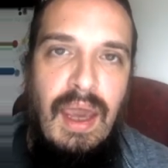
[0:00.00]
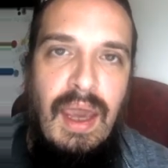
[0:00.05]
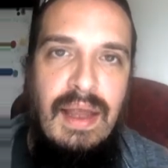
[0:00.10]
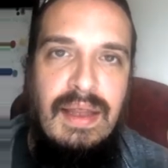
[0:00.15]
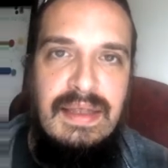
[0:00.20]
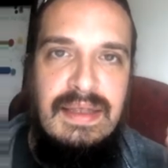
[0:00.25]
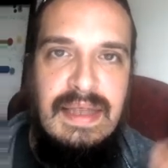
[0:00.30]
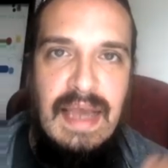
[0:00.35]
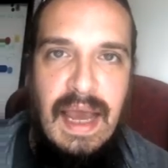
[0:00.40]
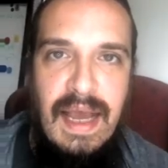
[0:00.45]

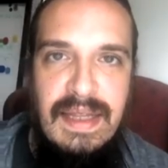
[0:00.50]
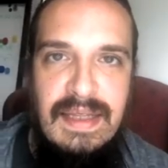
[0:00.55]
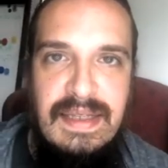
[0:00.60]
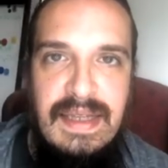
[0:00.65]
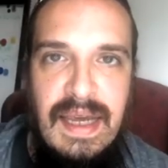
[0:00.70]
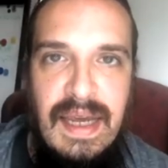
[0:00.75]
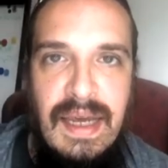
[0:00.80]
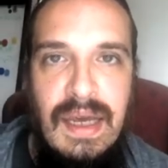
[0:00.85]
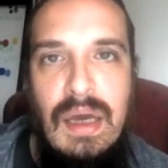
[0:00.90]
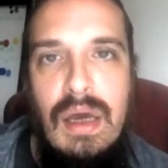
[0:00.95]
In
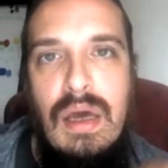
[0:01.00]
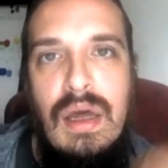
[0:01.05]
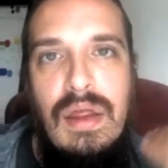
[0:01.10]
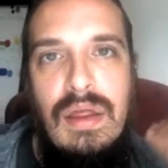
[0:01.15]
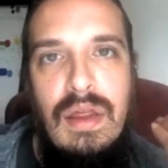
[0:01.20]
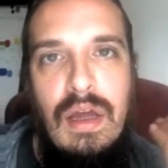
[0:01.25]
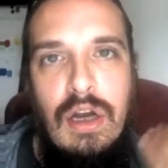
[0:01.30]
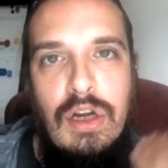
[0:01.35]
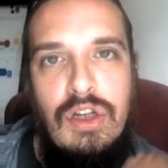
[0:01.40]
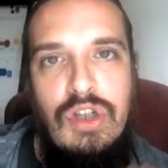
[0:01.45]
Sensei,
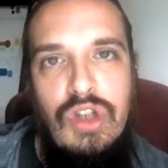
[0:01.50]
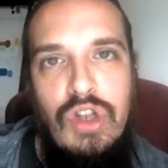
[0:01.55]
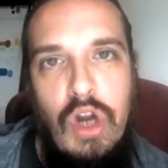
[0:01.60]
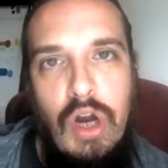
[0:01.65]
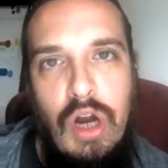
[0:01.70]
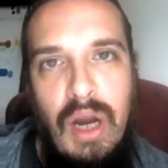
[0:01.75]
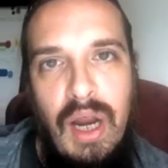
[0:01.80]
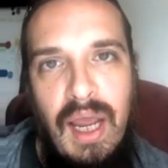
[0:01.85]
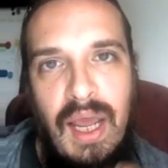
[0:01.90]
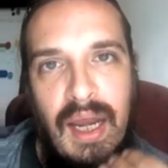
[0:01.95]
there's
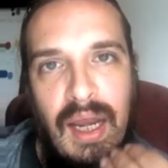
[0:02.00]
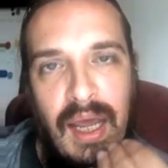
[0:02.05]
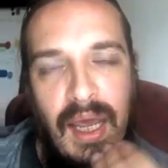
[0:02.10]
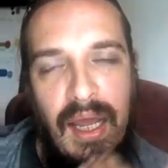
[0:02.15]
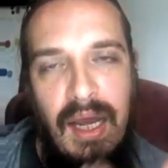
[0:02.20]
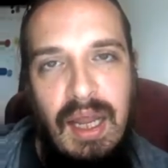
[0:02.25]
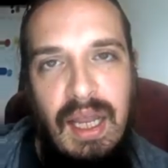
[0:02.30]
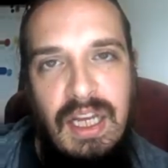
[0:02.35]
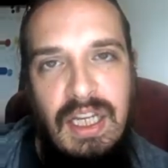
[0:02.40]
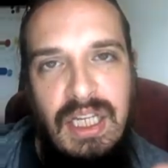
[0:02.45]
certain
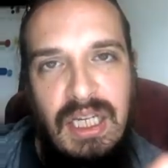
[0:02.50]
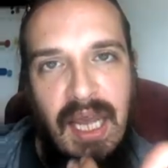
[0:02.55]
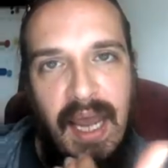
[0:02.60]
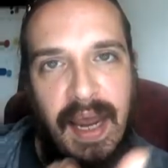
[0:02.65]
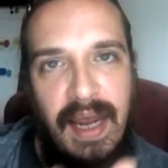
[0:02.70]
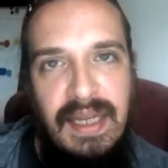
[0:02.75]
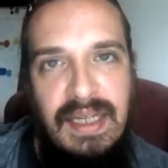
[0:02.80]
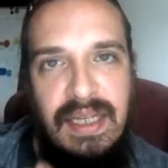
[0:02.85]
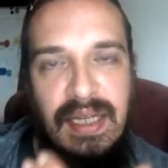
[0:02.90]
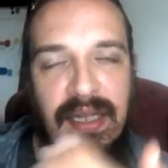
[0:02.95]

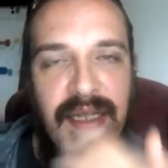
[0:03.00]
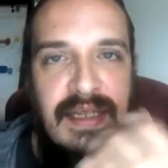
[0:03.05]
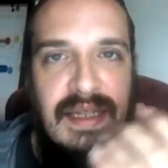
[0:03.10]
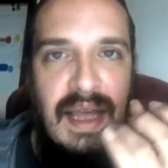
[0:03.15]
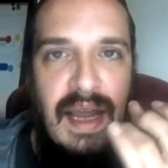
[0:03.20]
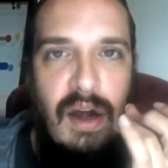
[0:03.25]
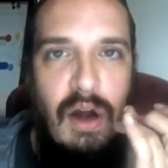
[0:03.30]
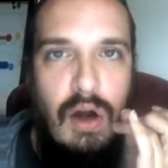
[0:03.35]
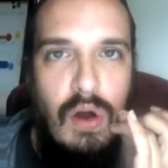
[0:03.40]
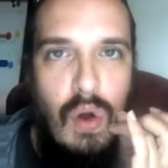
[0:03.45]
initiations
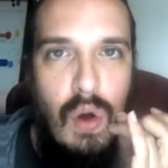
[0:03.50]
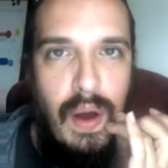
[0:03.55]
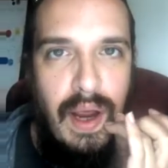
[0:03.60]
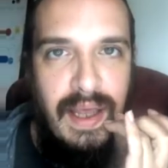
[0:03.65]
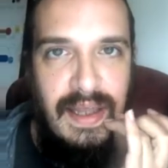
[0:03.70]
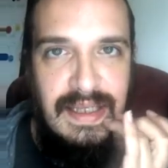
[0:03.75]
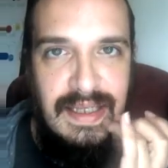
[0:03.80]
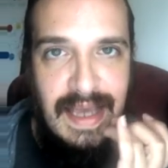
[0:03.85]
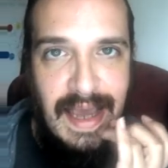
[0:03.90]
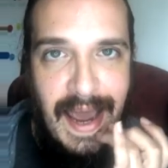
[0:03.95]
that are
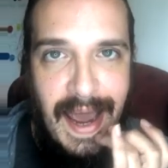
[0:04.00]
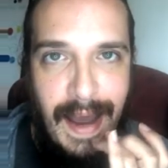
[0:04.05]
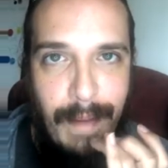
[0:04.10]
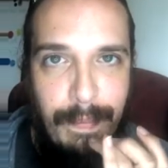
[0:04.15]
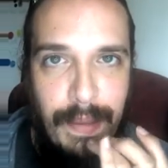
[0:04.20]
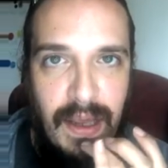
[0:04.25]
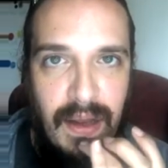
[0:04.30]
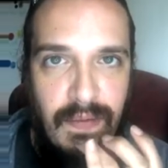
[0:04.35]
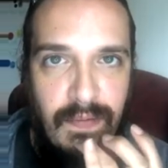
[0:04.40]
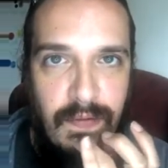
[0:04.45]
going to
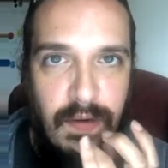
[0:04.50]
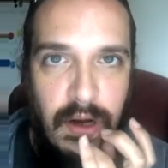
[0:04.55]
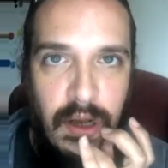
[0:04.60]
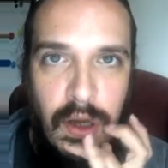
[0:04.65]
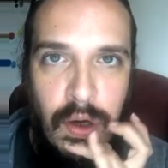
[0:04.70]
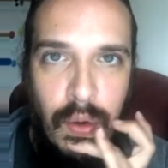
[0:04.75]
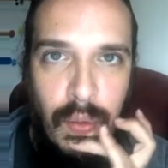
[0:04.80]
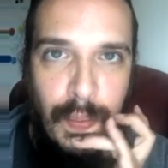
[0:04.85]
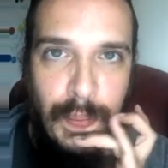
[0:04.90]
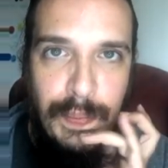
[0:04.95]
happen for
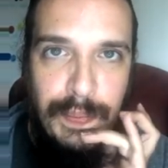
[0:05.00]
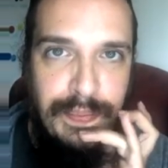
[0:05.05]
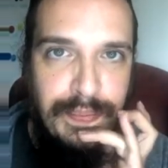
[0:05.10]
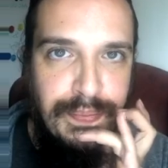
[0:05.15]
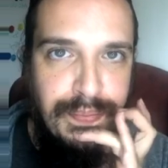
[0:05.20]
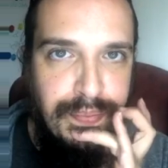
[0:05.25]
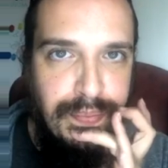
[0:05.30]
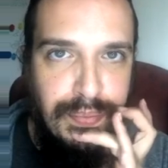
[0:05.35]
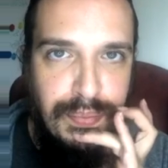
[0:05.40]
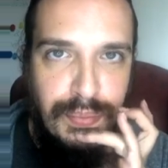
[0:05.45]
you
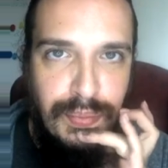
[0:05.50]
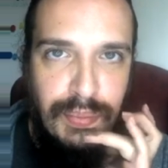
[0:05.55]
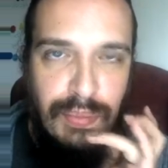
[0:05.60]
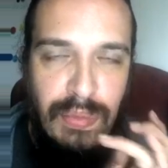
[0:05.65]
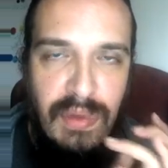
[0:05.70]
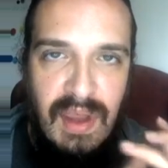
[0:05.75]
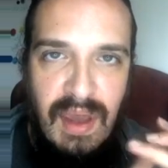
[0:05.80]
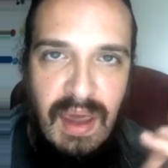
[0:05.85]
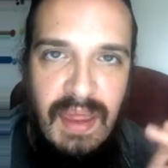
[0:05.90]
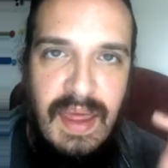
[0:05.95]

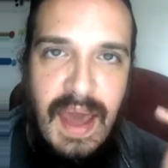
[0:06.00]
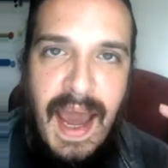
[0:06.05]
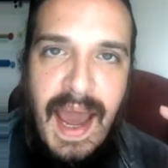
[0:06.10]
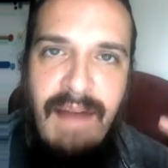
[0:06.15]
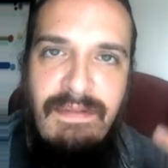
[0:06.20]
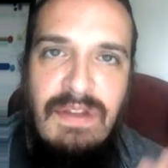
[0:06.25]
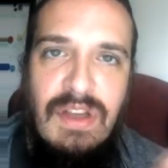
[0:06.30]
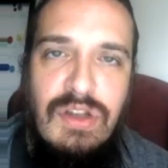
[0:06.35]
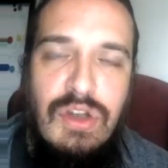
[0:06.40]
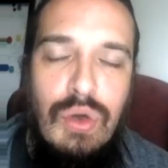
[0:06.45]
that
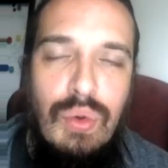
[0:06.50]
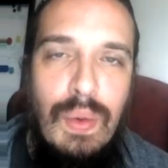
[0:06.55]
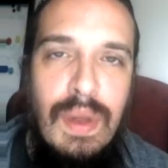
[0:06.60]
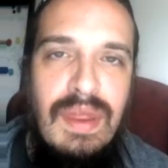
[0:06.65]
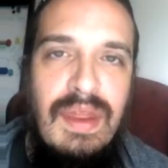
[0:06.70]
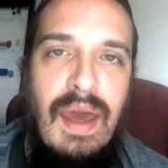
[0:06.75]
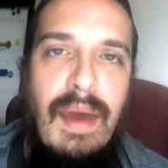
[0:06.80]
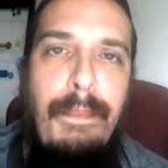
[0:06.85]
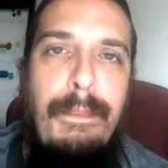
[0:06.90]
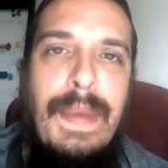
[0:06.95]
have to do
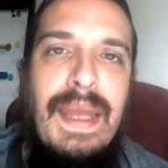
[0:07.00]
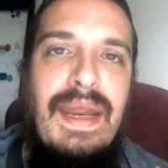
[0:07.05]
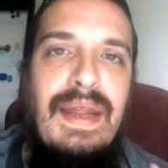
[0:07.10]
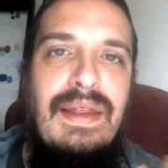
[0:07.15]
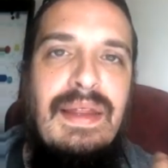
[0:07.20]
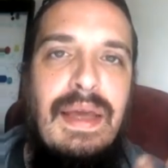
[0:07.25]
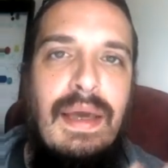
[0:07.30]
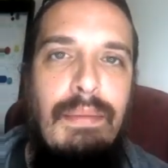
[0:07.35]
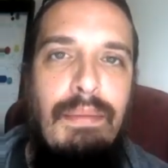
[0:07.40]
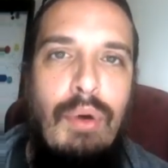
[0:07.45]
with the
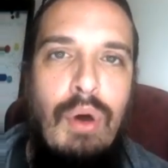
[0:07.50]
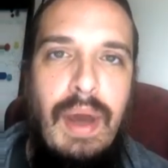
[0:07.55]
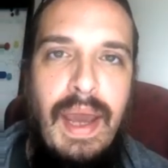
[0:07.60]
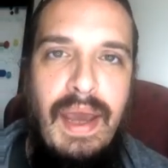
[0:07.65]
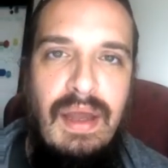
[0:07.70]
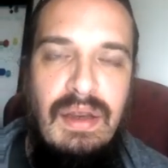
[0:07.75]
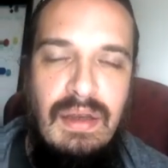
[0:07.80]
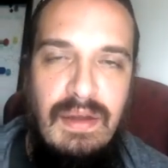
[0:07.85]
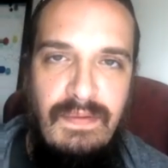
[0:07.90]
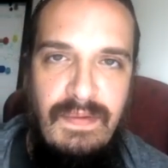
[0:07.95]
espiritismo
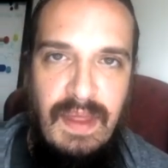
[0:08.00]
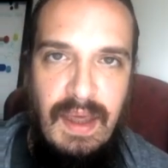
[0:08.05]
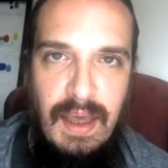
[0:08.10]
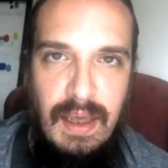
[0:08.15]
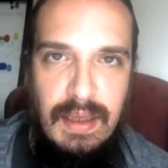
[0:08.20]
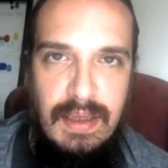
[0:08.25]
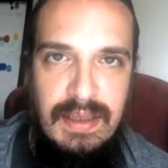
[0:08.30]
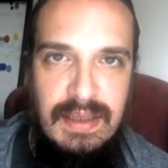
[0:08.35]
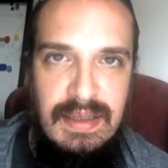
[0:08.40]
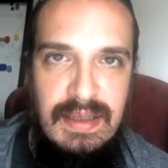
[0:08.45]
end of
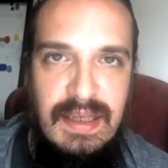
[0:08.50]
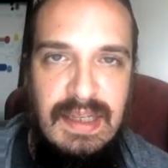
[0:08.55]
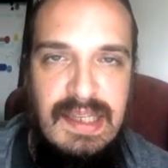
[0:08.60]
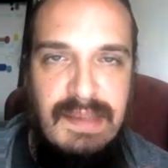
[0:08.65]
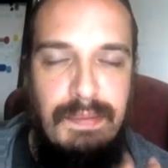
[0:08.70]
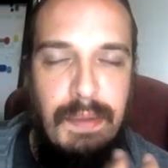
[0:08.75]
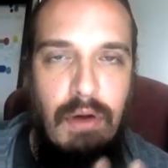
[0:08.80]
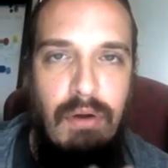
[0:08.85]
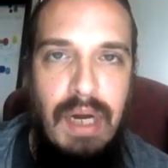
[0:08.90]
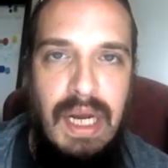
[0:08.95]
things, the
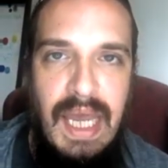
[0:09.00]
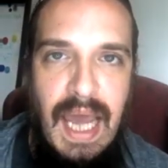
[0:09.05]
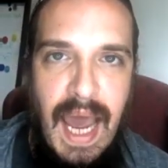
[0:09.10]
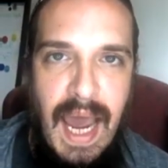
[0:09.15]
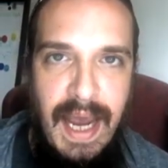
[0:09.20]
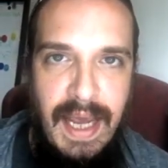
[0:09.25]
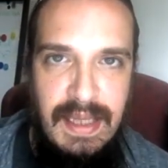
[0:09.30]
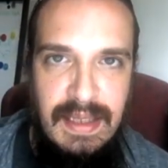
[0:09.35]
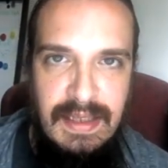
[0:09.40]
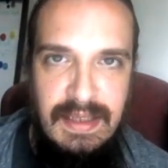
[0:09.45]
spirit
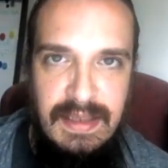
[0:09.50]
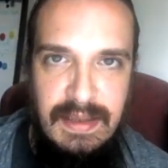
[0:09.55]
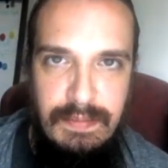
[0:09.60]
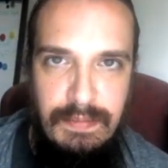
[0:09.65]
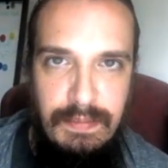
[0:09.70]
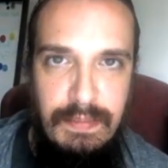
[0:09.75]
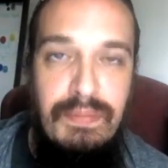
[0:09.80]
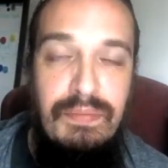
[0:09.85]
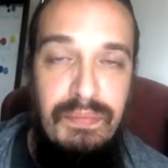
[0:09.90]
guides.